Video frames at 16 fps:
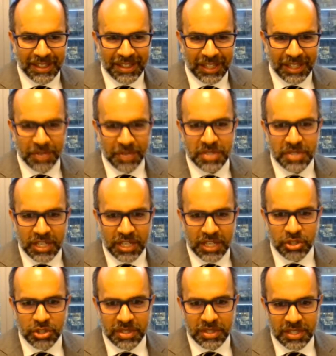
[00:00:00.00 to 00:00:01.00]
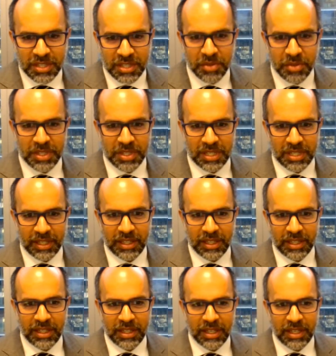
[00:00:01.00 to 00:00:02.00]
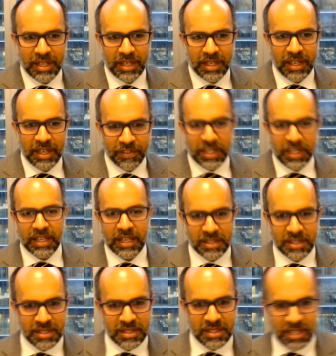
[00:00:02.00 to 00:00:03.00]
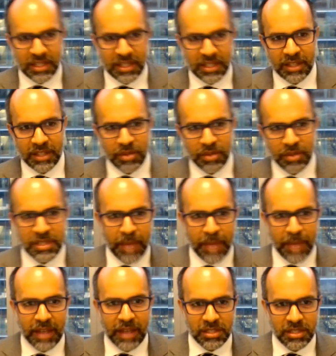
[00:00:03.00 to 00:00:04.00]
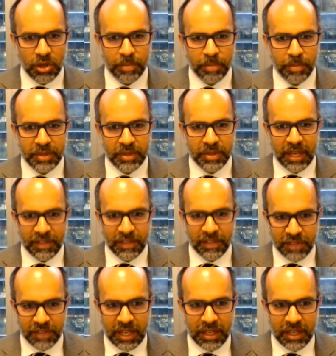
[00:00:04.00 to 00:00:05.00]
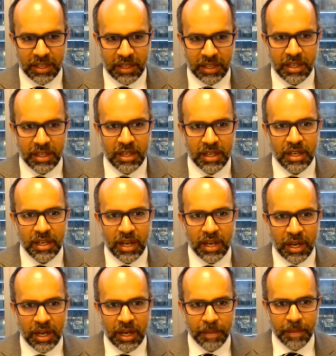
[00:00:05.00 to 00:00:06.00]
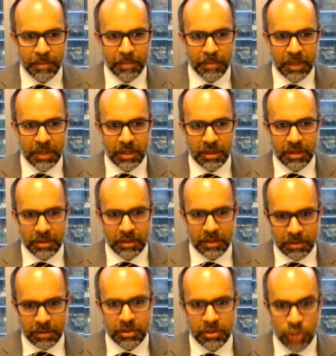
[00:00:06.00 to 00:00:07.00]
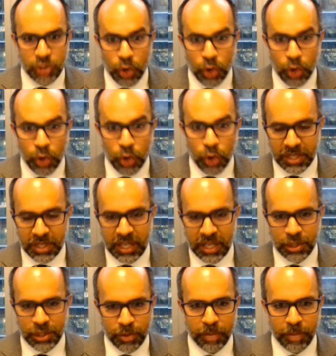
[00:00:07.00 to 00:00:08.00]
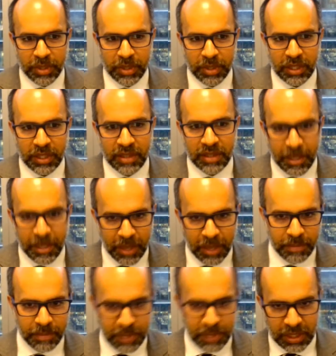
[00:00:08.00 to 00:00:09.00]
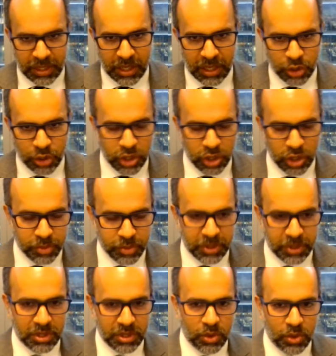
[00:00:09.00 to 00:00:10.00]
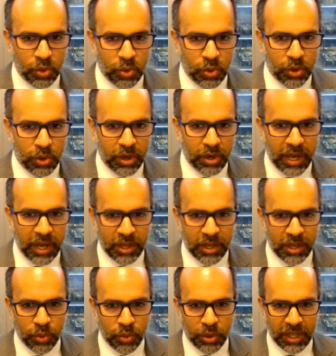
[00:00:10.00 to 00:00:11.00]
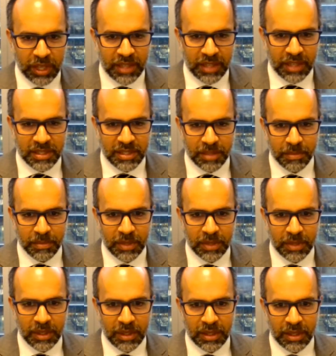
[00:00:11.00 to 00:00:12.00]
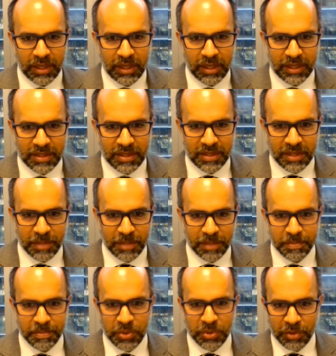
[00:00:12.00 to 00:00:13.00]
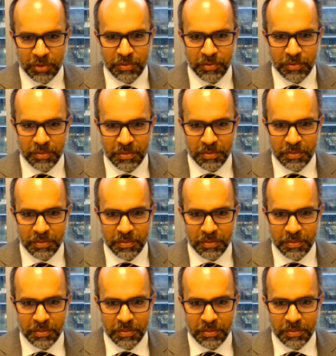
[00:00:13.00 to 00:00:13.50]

negotiations seriously if they can see that there is the backstop, that if they don't engage properly, there might be a judgment or an award against them. It's the sort of,